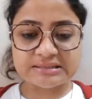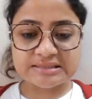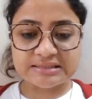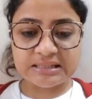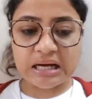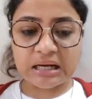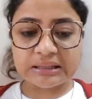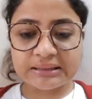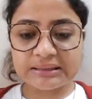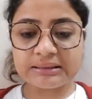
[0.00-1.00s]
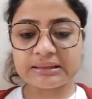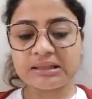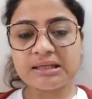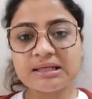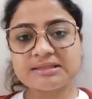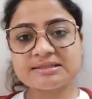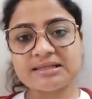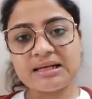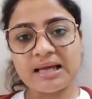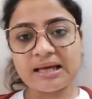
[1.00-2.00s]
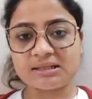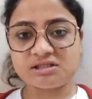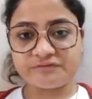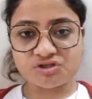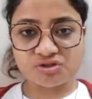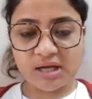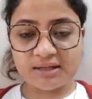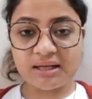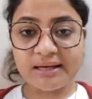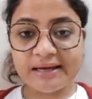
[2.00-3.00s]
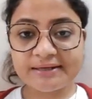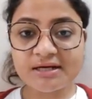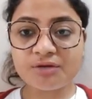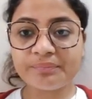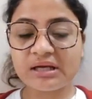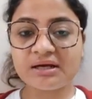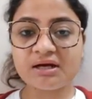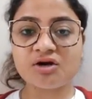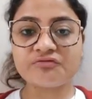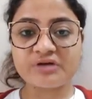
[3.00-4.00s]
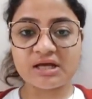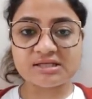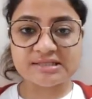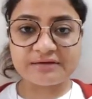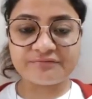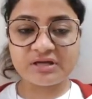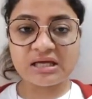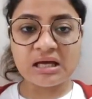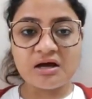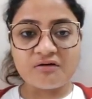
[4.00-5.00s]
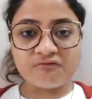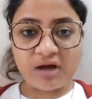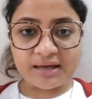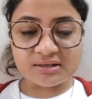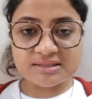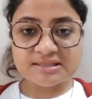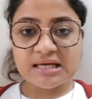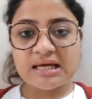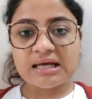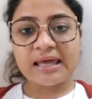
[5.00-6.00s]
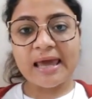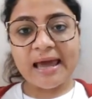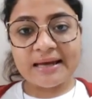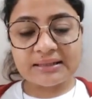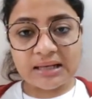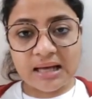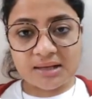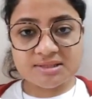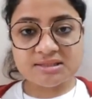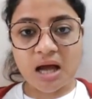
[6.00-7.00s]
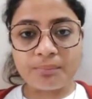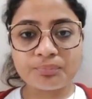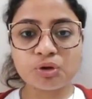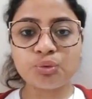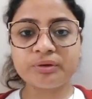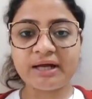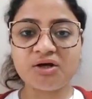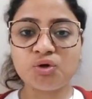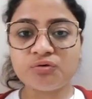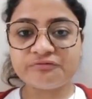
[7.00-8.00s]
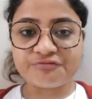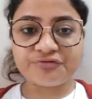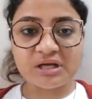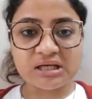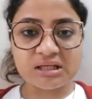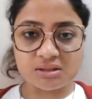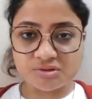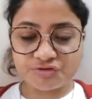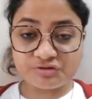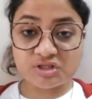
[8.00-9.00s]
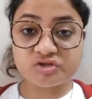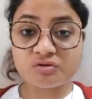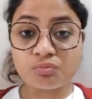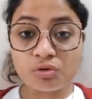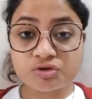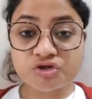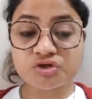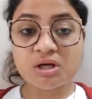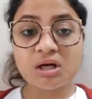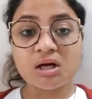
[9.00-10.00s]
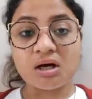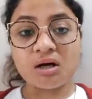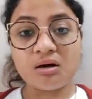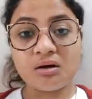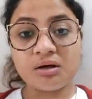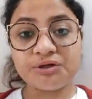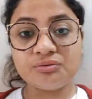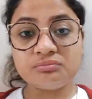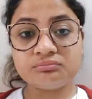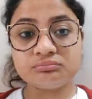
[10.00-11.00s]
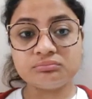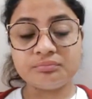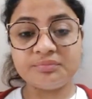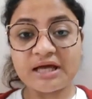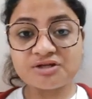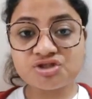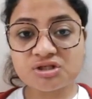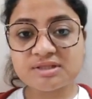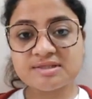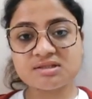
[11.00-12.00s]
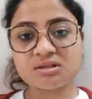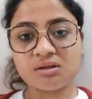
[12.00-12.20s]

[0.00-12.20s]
state until the cell activation. And the latent period of HIV virus can last up to 10 to 15 years, which is the most, you know, dangerous